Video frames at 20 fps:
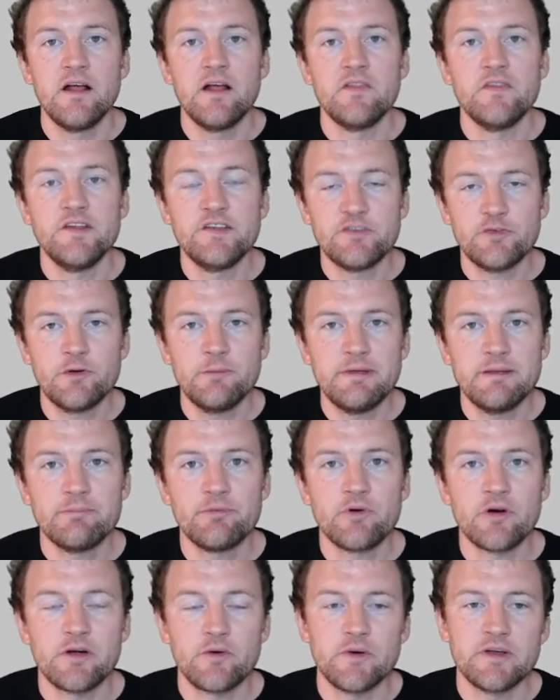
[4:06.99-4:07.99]
These 3 people
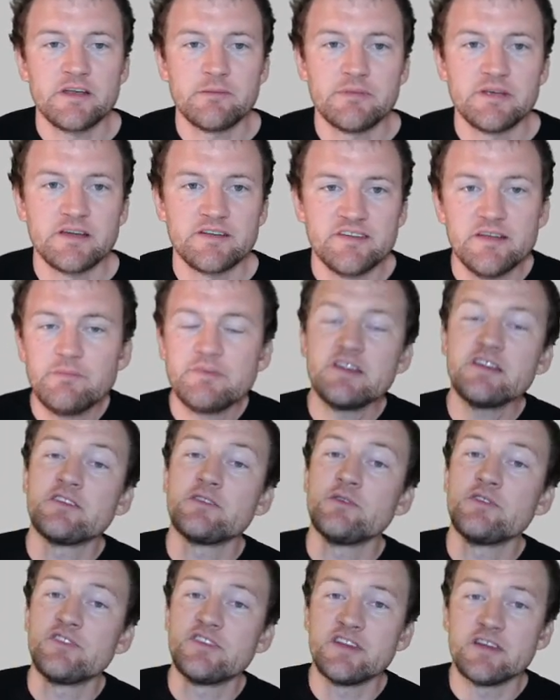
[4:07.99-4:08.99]
are going to be attempting to
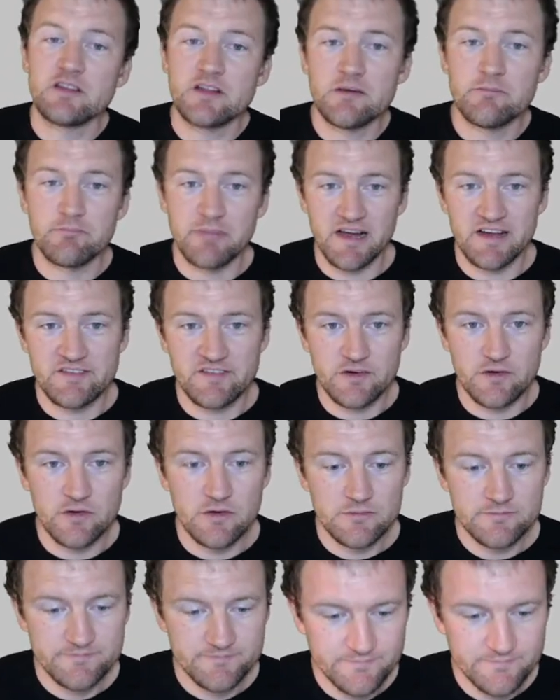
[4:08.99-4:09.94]
steal a bicycle.